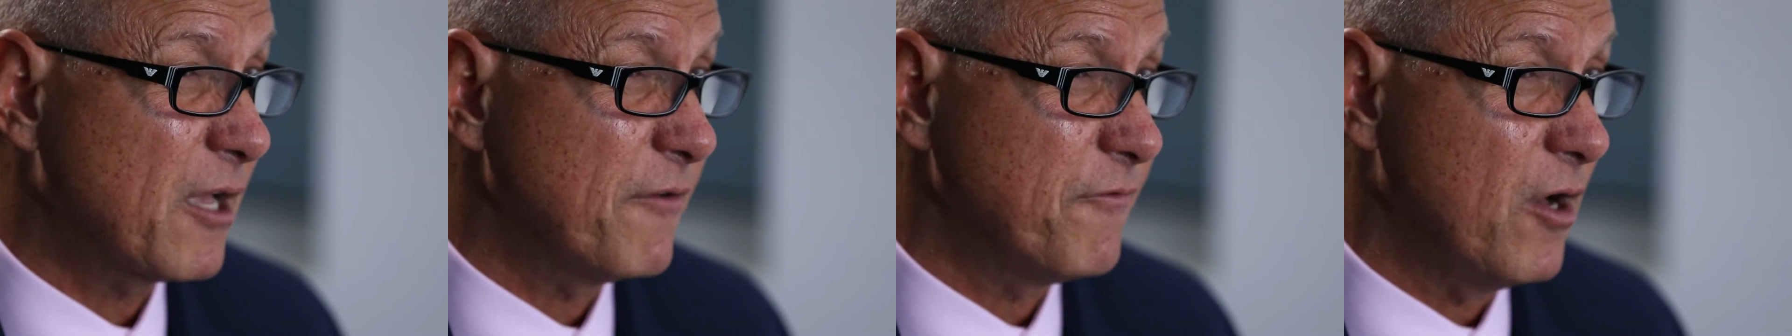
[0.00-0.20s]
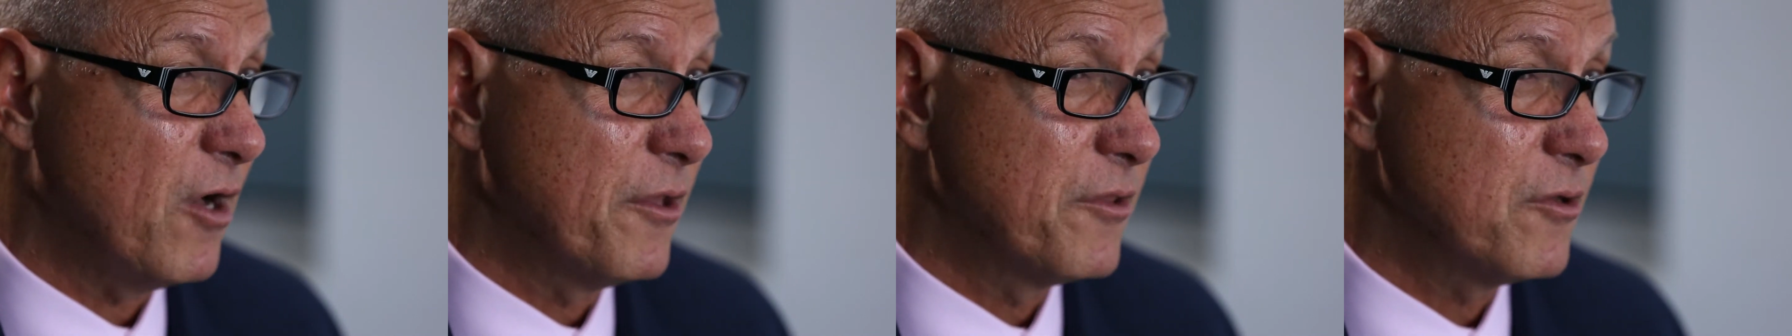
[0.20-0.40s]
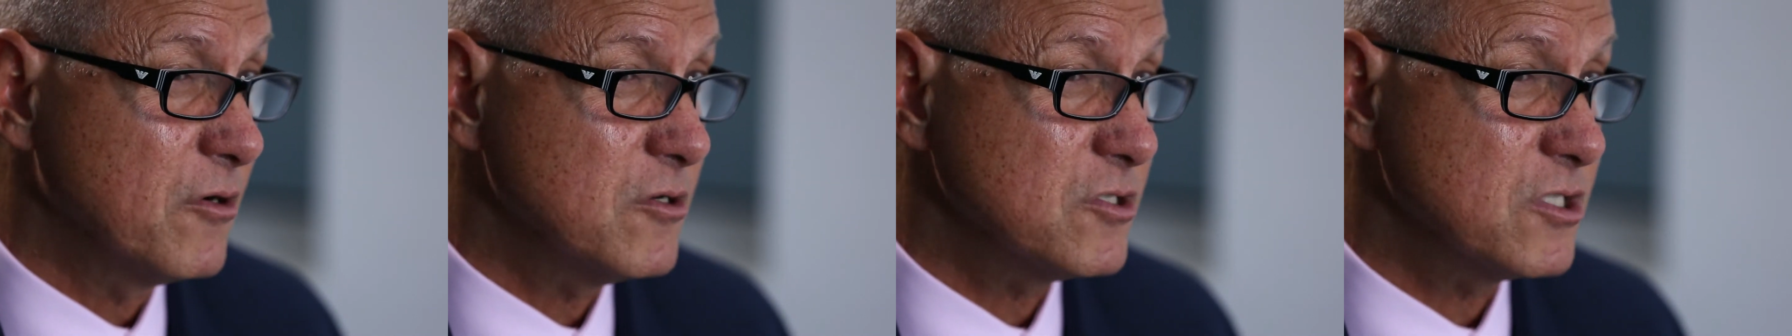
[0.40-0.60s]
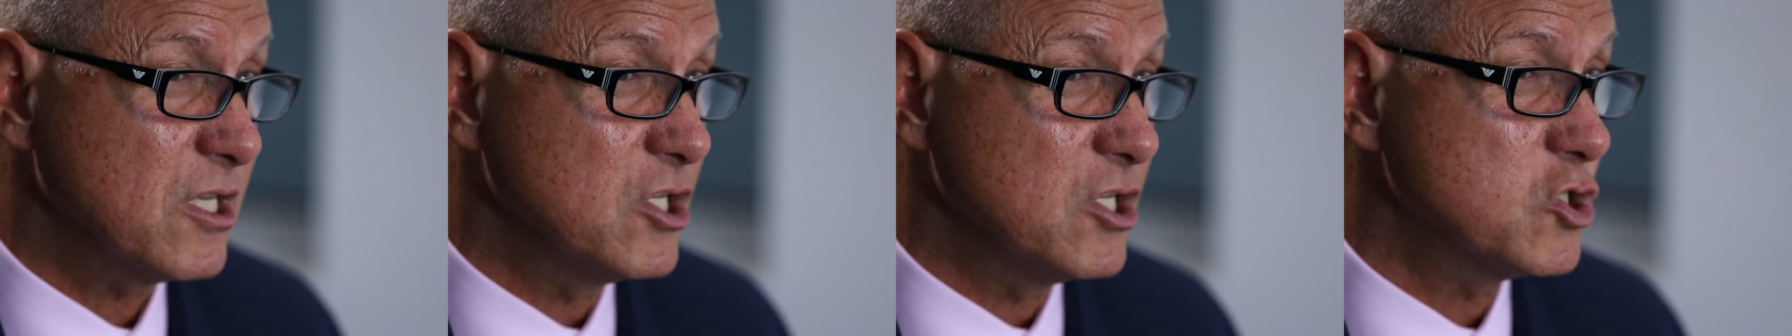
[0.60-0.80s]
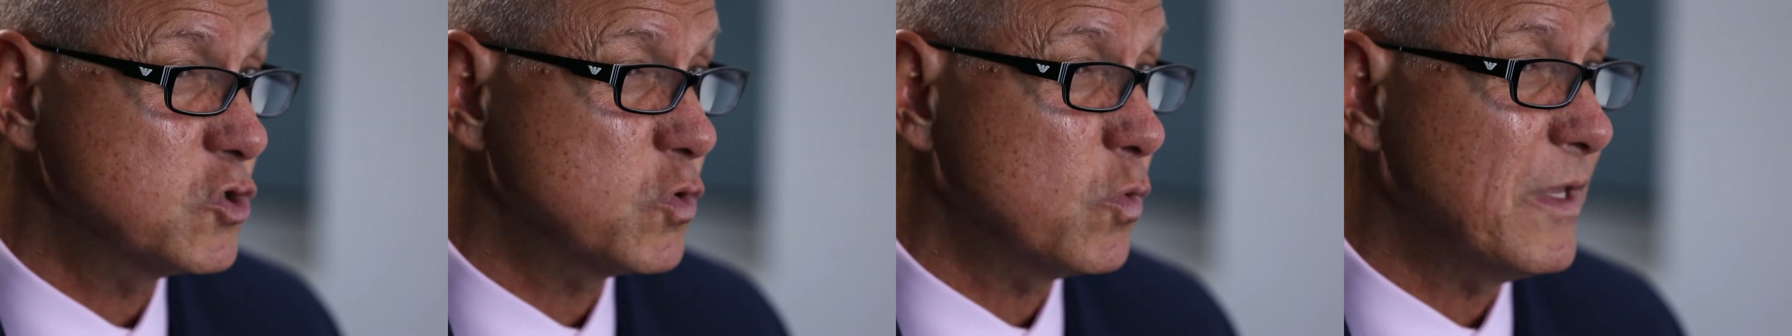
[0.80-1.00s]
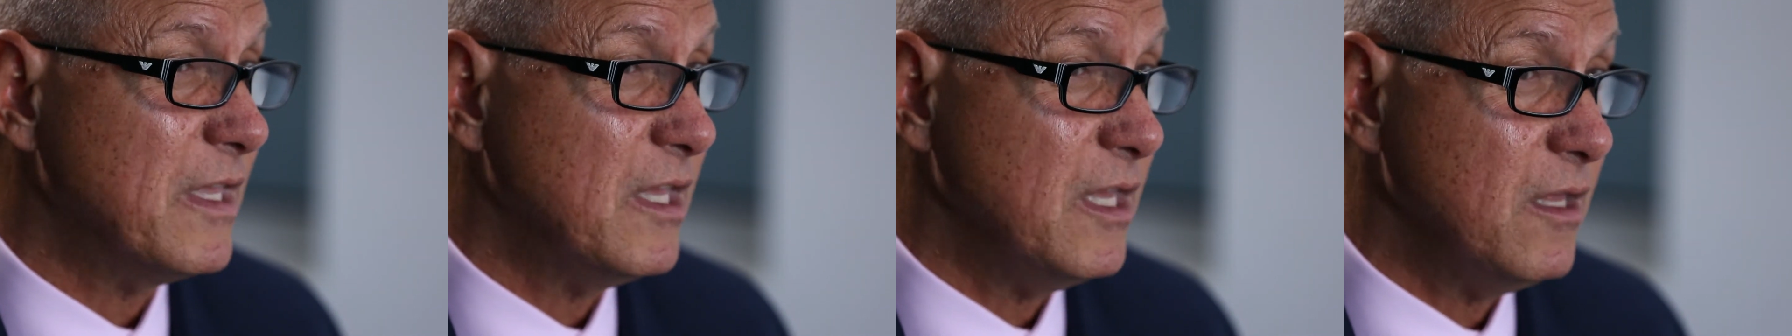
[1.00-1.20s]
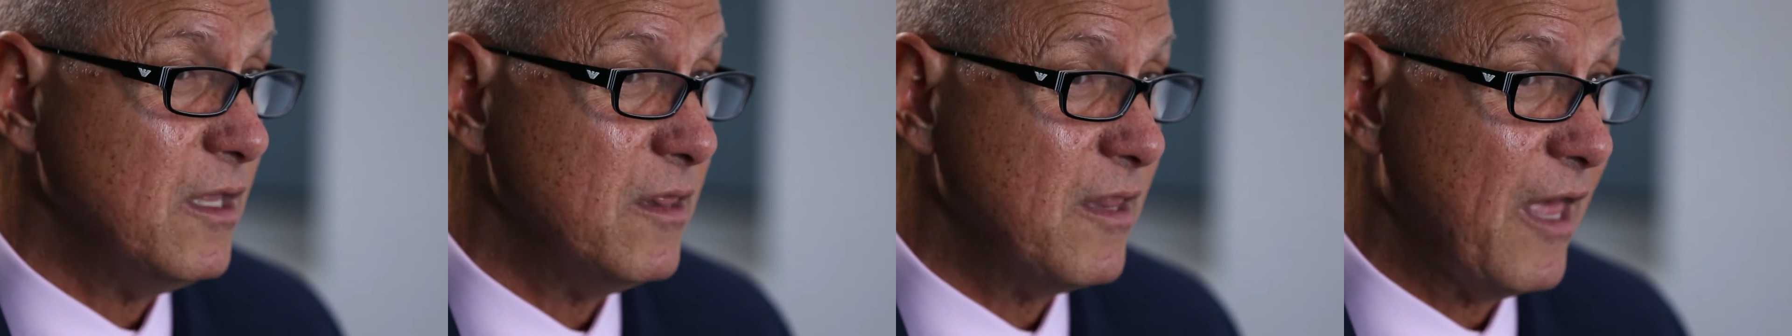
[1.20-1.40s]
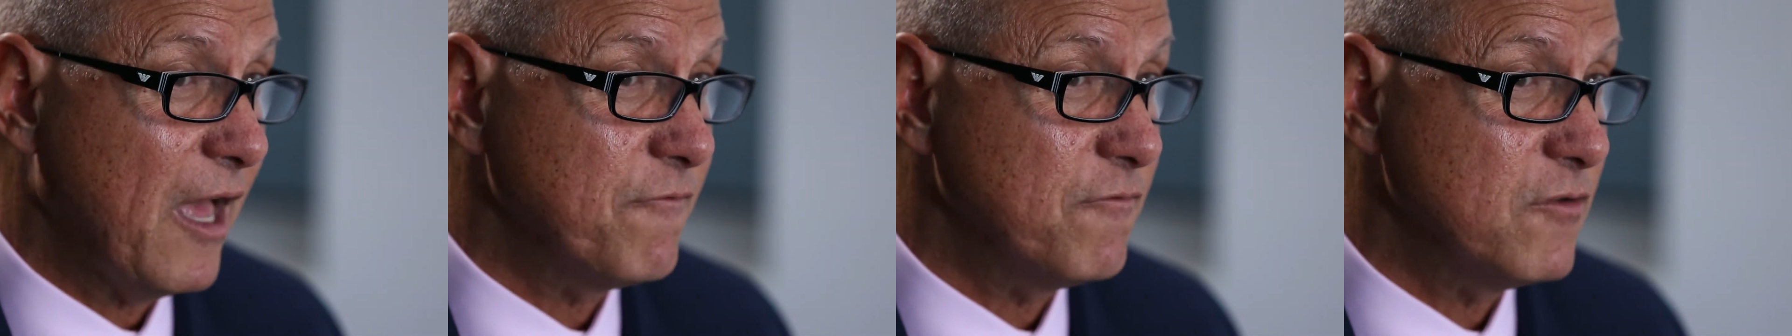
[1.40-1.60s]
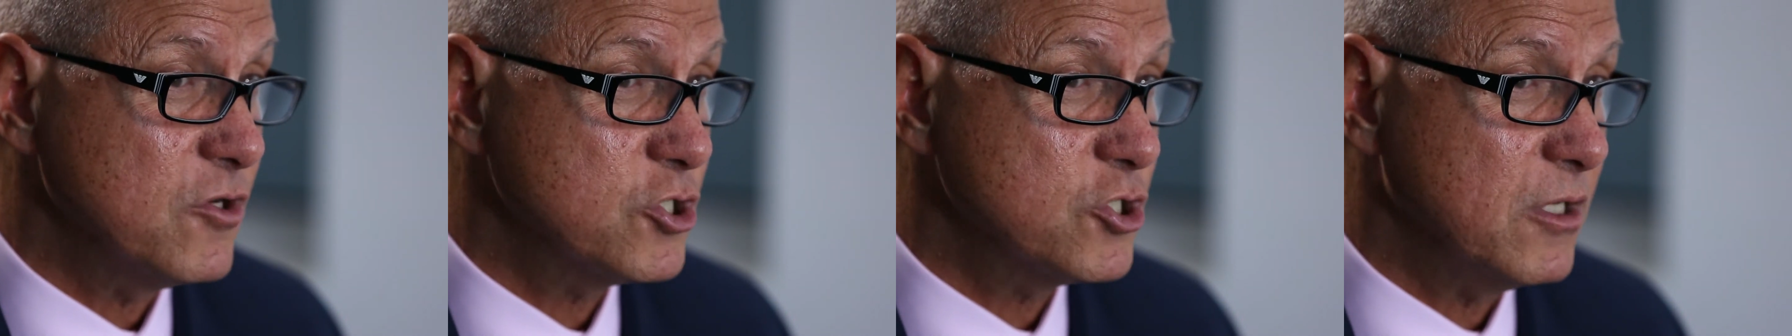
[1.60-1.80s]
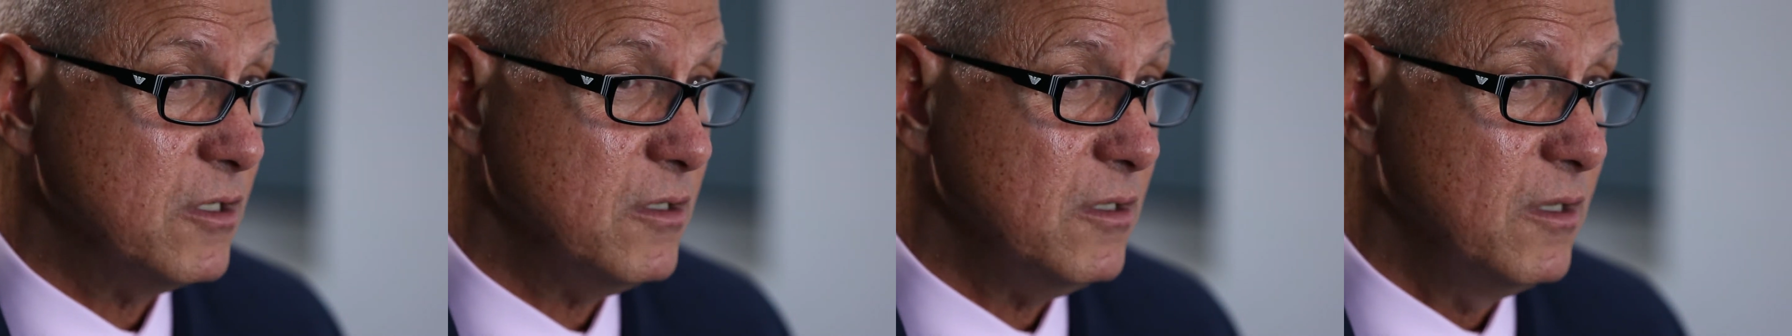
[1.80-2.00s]
of others and tweaking that
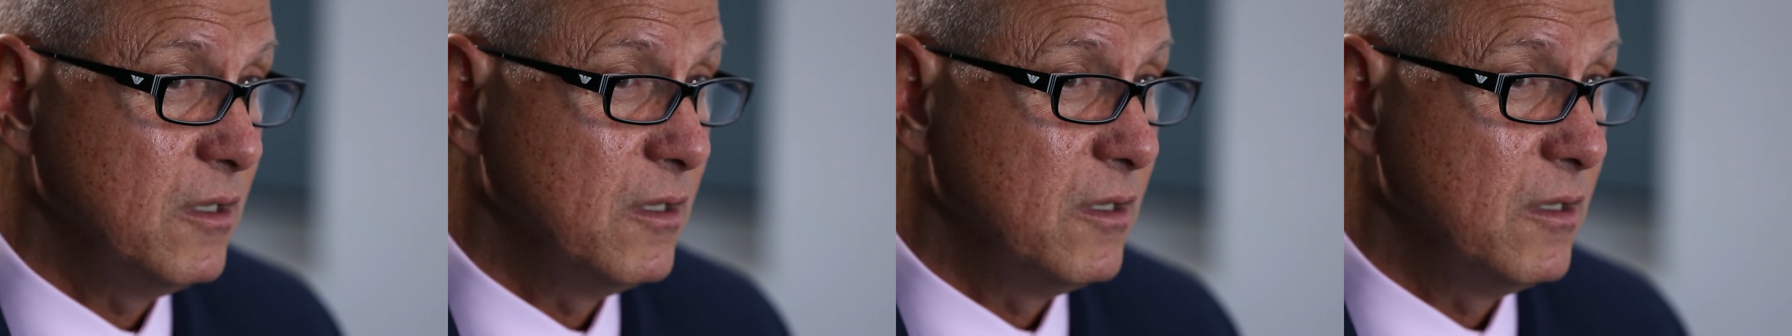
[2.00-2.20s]
vision.